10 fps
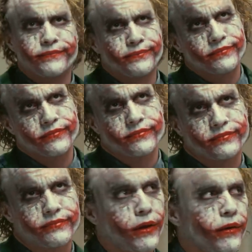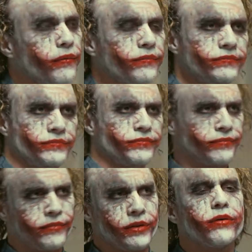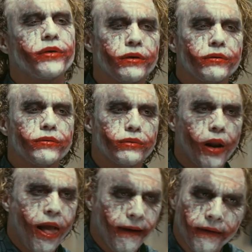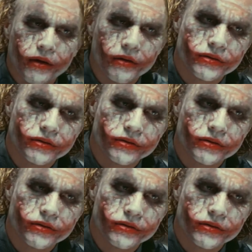he has this awesome gesture where he like licks his lip. Well, that's because